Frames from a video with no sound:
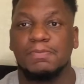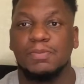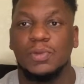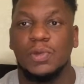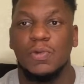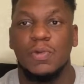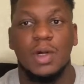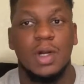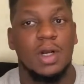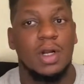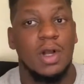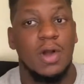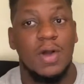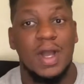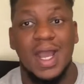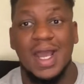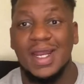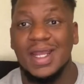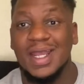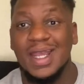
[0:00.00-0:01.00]
we're going to go
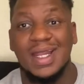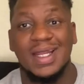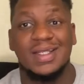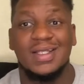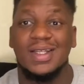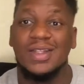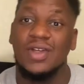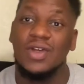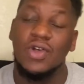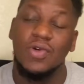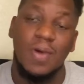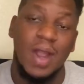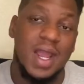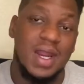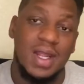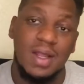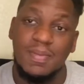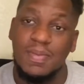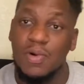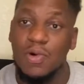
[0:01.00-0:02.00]
ahead and get into the
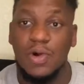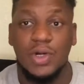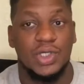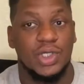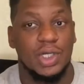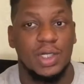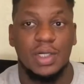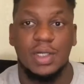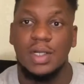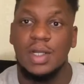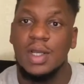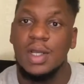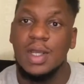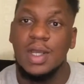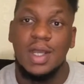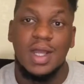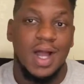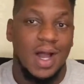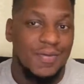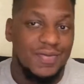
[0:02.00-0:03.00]
grading portion
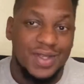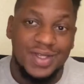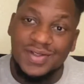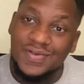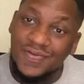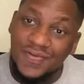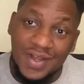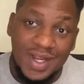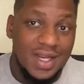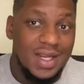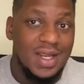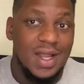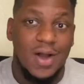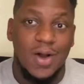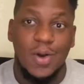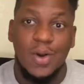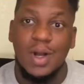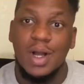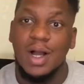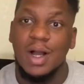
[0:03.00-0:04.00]
of this
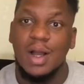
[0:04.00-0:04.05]
video.